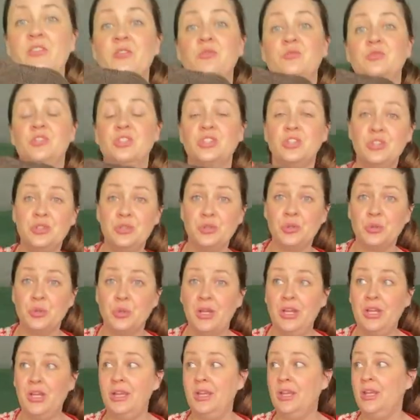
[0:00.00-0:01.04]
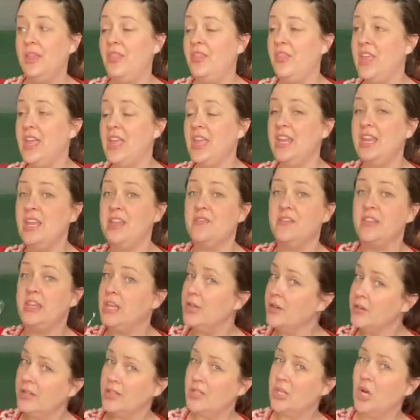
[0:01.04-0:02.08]
you do, then if
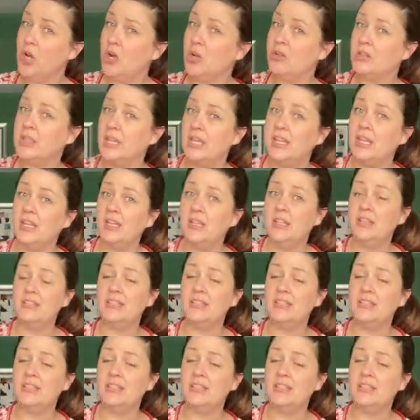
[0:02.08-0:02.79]
Kieran Culkin